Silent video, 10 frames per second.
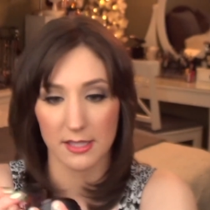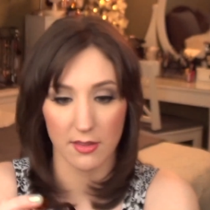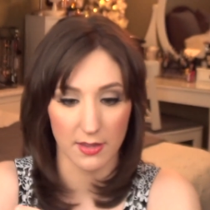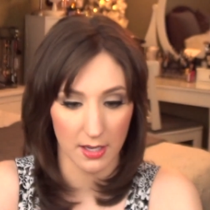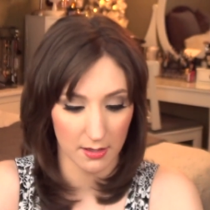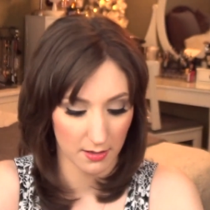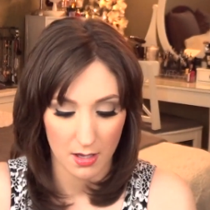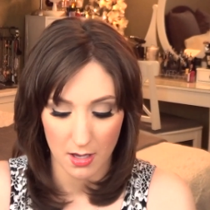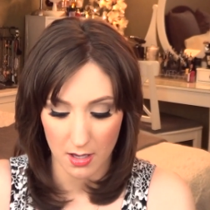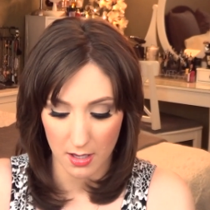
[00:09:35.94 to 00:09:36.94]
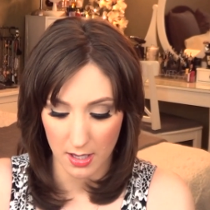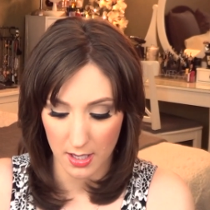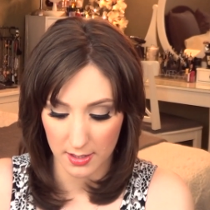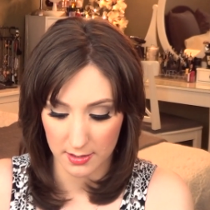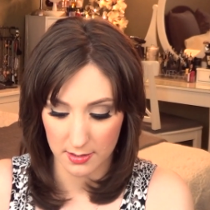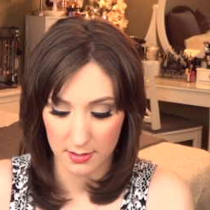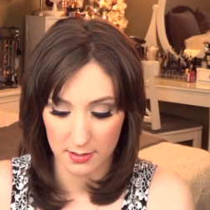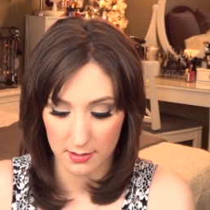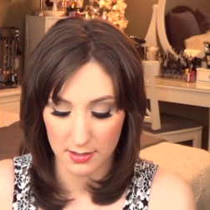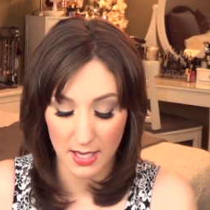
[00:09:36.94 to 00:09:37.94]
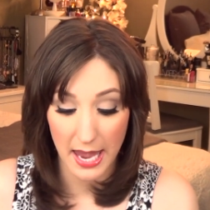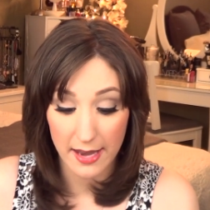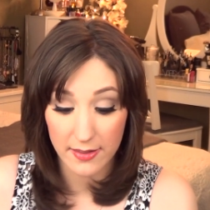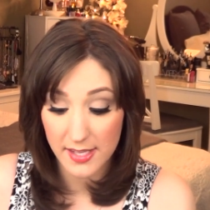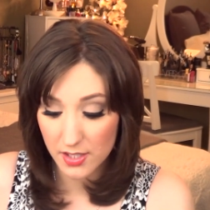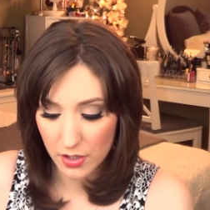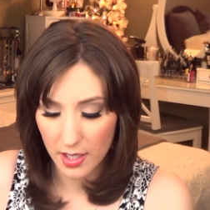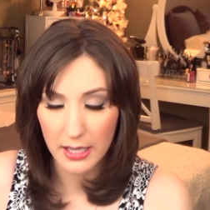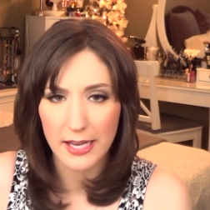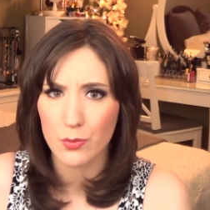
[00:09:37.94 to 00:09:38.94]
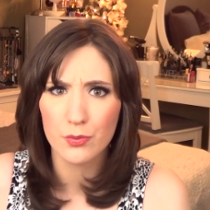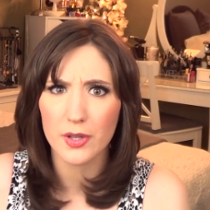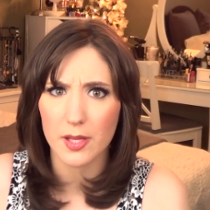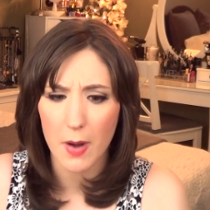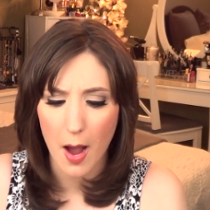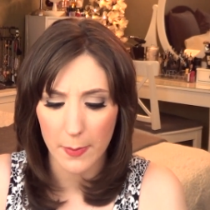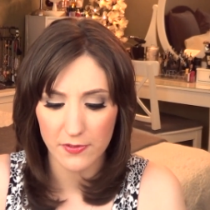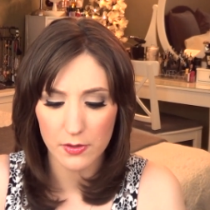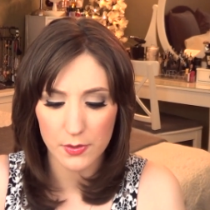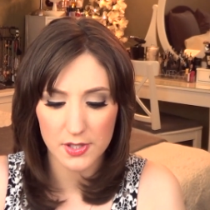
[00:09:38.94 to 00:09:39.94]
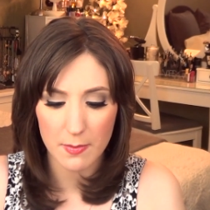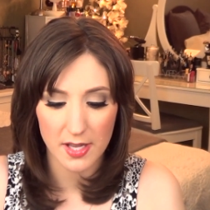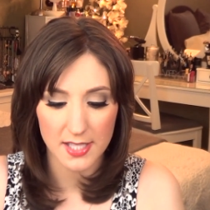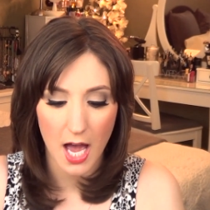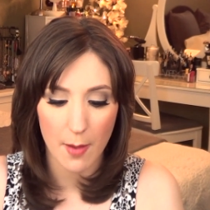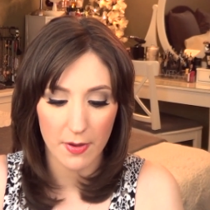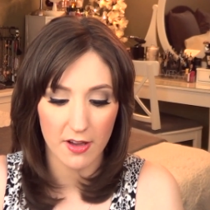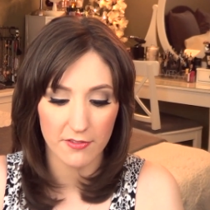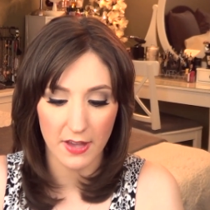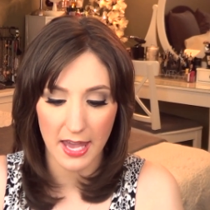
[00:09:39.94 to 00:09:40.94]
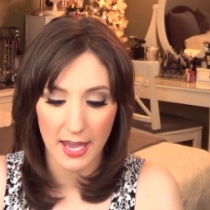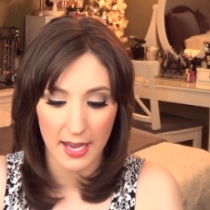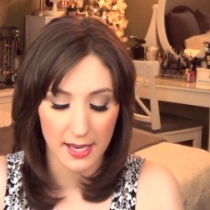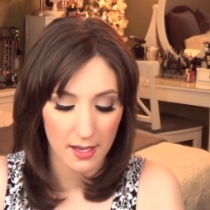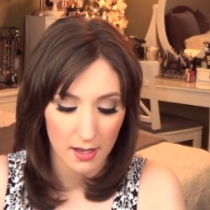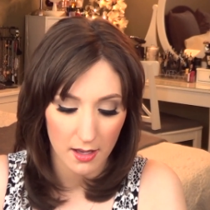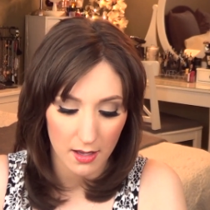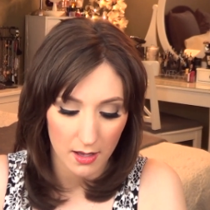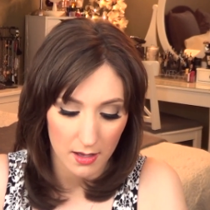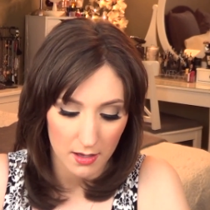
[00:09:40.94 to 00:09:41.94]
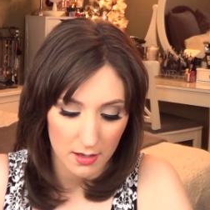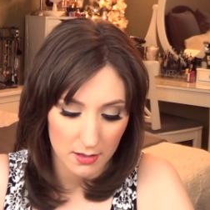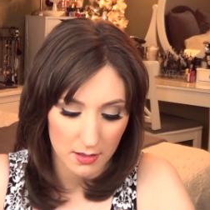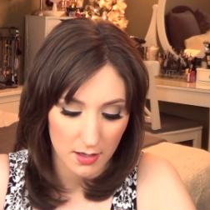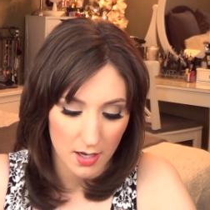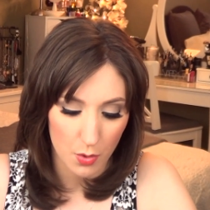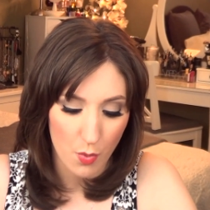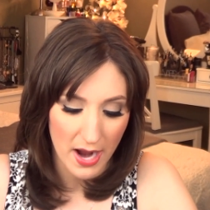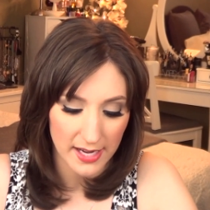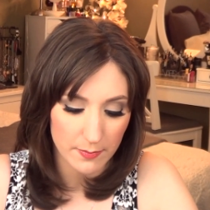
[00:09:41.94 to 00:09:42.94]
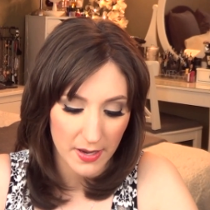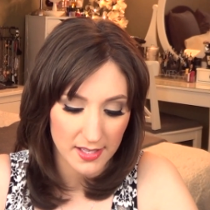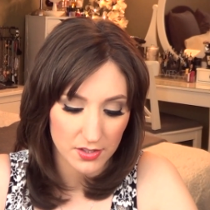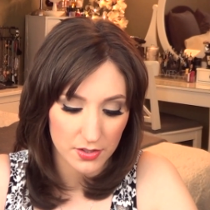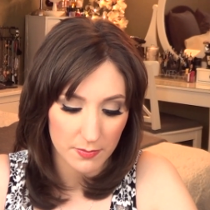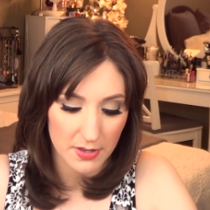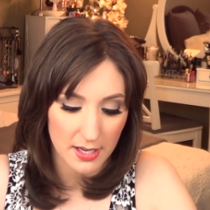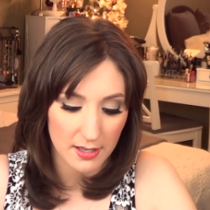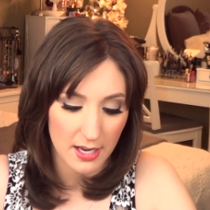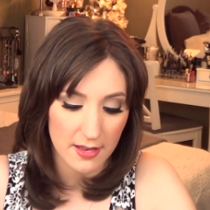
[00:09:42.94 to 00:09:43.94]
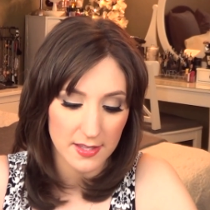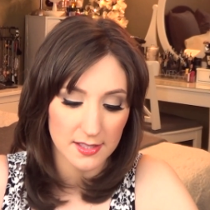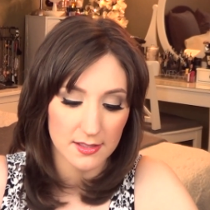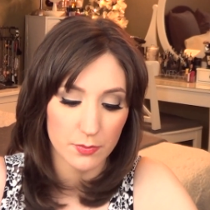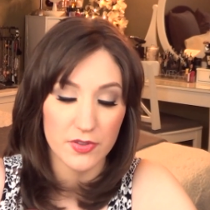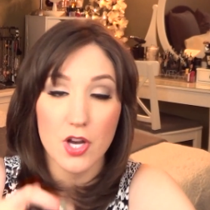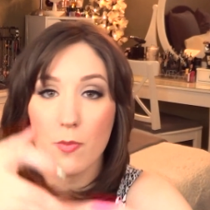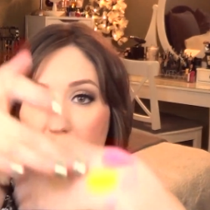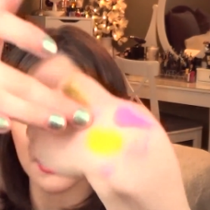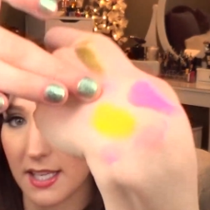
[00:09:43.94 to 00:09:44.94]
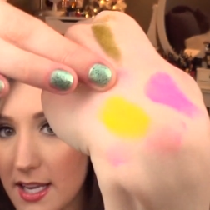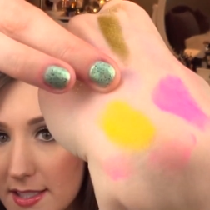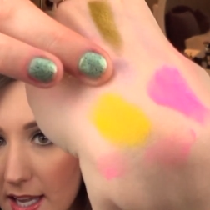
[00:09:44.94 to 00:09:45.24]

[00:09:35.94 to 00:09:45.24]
in the thing. So, and these are gonna like really pop. If you used them on top of a a white base or something. And this is with no base, like I